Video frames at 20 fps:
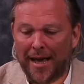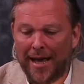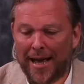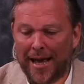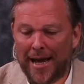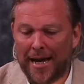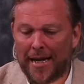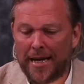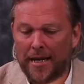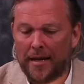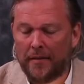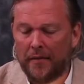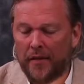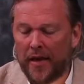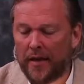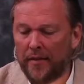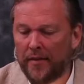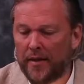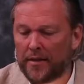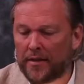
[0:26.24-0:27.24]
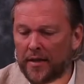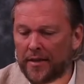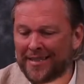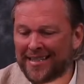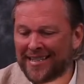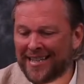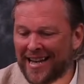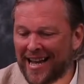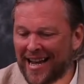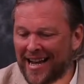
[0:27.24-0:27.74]
And then there's a
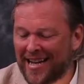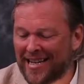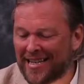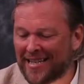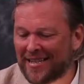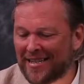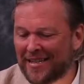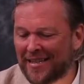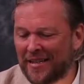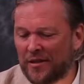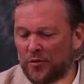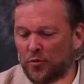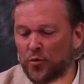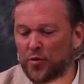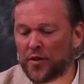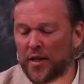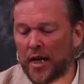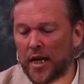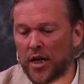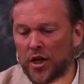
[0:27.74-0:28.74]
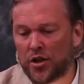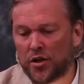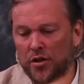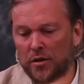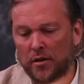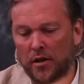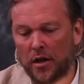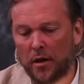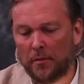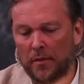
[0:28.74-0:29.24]
slight
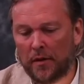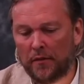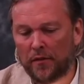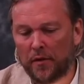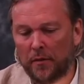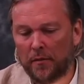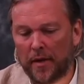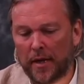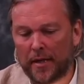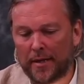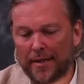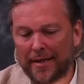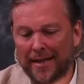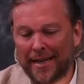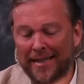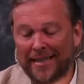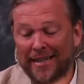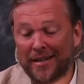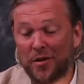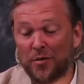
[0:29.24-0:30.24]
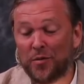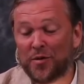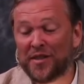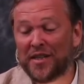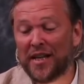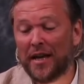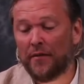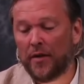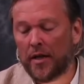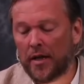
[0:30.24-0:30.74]
dosage coming from that
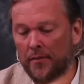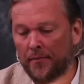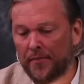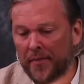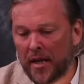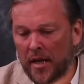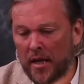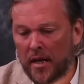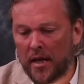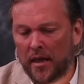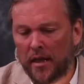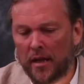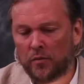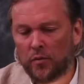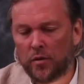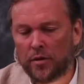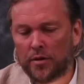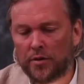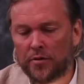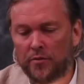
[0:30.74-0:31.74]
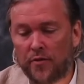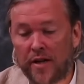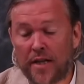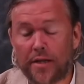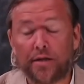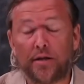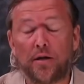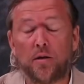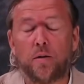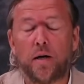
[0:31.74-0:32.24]
1907 that was
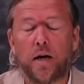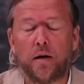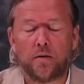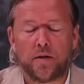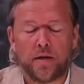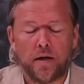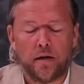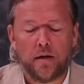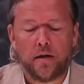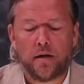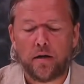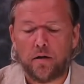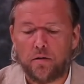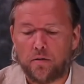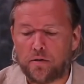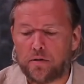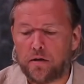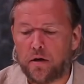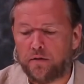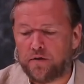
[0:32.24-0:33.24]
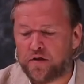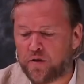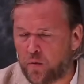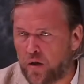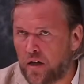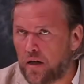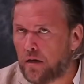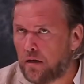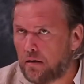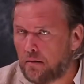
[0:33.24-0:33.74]
rescued outside the coast of
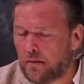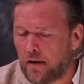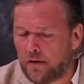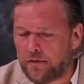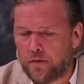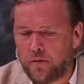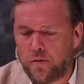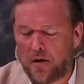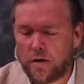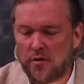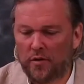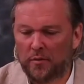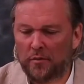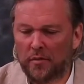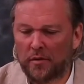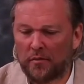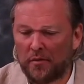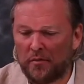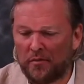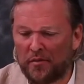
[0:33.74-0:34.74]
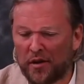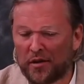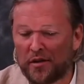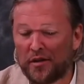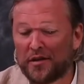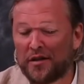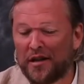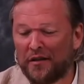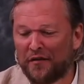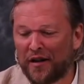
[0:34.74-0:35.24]
Sweden. A few hundred
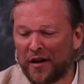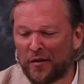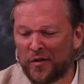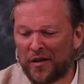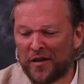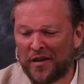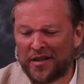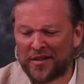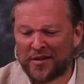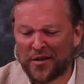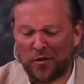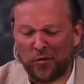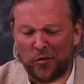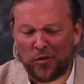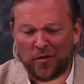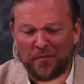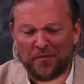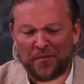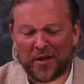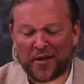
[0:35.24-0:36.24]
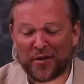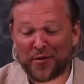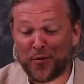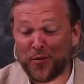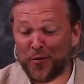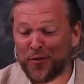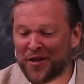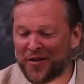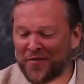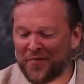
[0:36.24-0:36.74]
bottles they found in this old
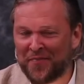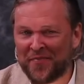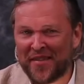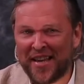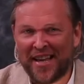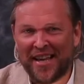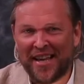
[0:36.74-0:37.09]
schooner,